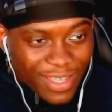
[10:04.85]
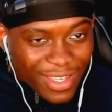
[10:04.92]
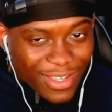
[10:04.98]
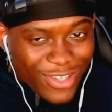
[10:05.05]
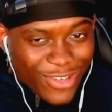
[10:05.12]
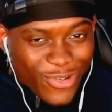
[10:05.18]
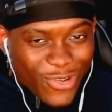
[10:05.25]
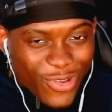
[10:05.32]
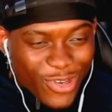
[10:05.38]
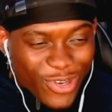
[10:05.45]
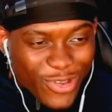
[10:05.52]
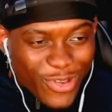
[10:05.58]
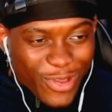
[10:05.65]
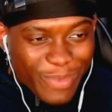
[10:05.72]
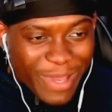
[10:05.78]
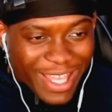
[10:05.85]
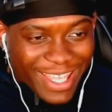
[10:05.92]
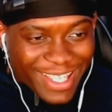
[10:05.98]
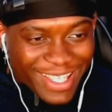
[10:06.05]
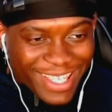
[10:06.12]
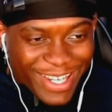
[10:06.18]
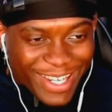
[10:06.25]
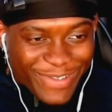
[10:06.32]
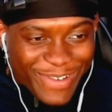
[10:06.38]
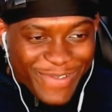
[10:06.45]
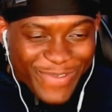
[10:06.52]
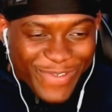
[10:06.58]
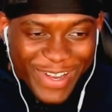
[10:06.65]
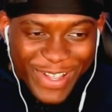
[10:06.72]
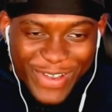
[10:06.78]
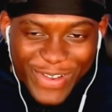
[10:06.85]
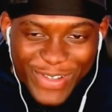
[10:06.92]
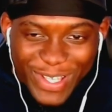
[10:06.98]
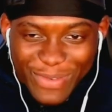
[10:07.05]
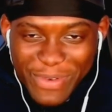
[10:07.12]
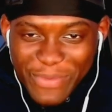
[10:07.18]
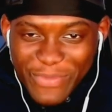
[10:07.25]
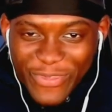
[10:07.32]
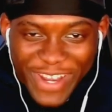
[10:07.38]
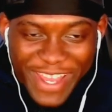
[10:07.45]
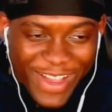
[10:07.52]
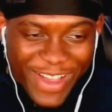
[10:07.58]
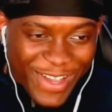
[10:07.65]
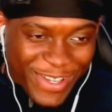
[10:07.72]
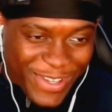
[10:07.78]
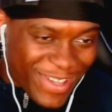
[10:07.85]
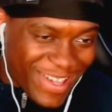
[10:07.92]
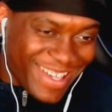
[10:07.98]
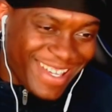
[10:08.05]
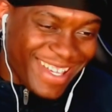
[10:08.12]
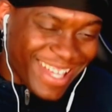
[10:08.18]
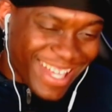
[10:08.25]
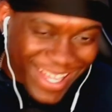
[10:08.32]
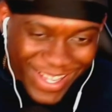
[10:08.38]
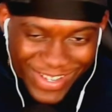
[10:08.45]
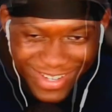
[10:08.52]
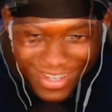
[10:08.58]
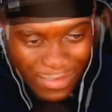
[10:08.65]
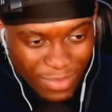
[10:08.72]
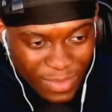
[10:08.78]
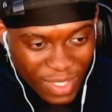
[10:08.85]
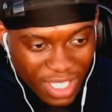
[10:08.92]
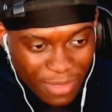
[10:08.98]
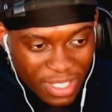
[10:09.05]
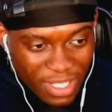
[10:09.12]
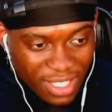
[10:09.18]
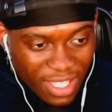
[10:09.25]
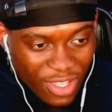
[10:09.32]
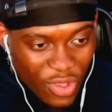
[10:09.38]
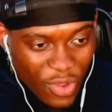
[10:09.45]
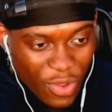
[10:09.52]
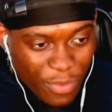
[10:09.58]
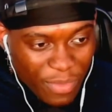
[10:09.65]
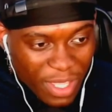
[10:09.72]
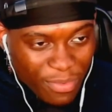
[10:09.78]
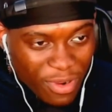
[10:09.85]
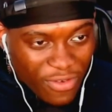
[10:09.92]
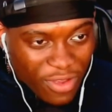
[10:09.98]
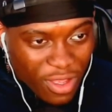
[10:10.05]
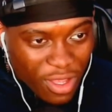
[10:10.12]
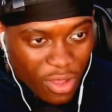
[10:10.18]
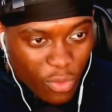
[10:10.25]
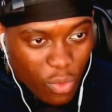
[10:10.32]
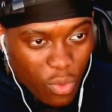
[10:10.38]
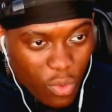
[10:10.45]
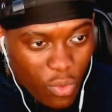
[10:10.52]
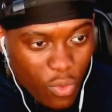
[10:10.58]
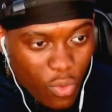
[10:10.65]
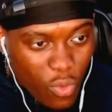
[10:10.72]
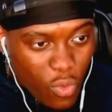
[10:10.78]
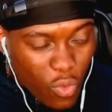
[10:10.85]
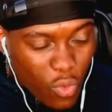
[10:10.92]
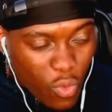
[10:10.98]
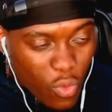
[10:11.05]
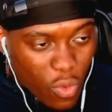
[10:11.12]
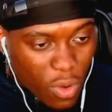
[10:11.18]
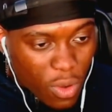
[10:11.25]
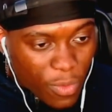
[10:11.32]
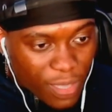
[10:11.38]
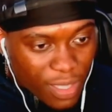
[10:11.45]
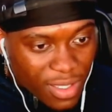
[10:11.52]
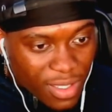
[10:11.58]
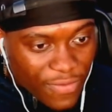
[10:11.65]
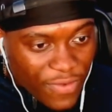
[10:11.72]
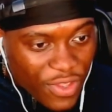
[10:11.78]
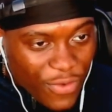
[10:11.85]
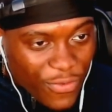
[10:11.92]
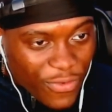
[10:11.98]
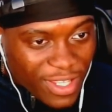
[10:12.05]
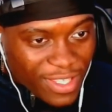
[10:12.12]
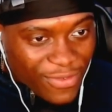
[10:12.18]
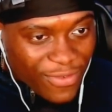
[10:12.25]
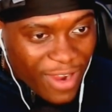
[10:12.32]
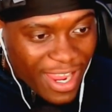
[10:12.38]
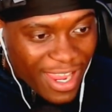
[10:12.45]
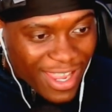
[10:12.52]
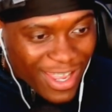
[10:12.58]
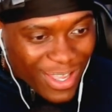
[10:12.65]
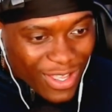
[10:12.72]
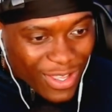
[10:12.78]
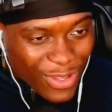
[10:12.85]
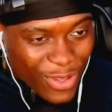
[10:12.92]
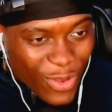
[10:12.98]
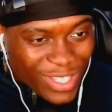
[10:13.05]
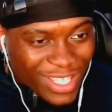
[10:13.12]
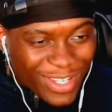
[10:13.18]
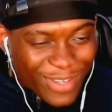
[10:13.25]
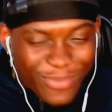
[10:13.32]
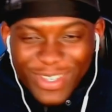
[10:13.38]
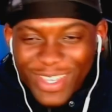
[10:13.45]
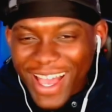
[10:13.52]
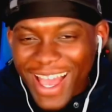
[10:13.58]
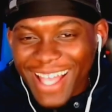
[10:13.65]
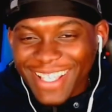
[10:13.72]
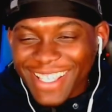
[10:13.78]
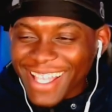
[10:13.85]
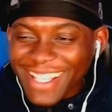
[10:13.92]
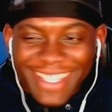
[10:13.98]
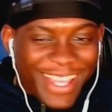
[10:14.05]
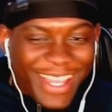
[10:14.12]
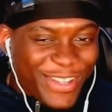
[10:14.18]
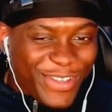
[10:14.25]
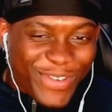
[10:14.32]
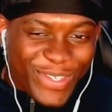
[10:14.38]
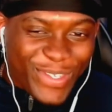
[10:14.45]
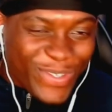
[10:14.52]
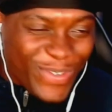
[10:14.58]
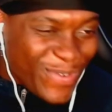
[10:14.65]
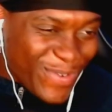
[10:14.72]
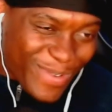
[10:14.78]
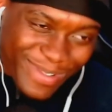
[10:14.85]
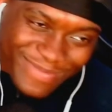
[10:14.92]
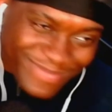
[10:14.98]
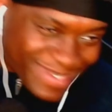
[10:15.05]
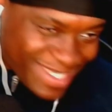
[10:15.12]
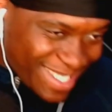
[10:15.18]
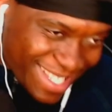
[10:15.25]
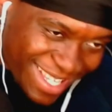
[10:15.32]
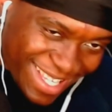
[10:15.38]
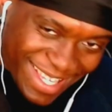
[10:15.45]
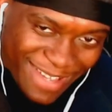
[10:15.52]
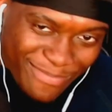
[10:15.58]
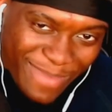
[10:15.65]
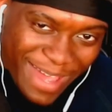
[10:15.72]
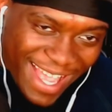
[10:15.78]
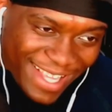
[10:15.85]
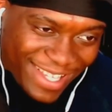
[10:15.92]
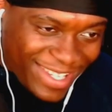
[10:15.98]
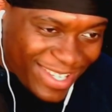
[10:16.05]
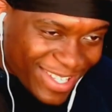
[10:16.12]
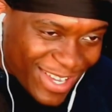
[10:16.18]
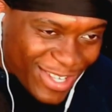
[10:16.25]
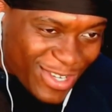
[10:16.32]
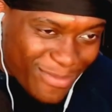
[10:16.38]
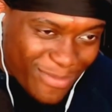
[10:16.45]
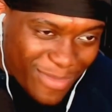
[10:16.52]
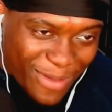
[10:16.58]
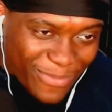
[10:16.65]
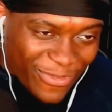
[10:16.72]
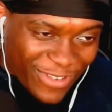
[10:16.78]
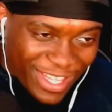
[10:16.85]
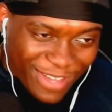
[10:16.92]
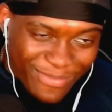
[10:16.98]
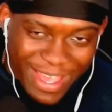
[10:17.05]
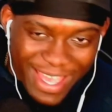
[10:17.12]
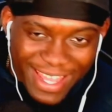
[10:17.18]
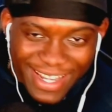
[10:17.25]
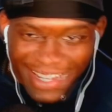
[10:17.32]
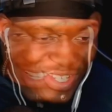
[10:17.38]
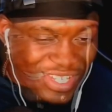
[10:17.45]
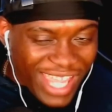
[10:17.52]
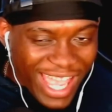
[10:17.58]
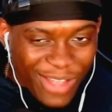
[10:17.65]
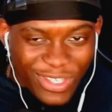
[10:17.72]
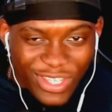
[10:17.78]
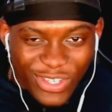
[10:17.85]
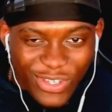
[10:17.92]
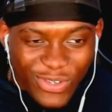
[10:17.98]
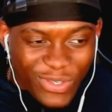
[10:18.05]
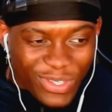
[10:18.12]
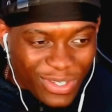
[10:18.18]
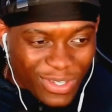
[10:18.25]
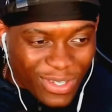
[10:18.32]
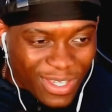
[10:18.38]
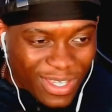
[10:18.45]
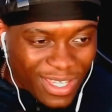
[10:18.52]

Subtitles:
You're not gonna go back into the river and go swim for that, are you? You better get going, big brother. Ooh, for your friends, right? Go to them. As I said, Yuzu, man, she's such a mom figure, man. Shout out to Yuzu.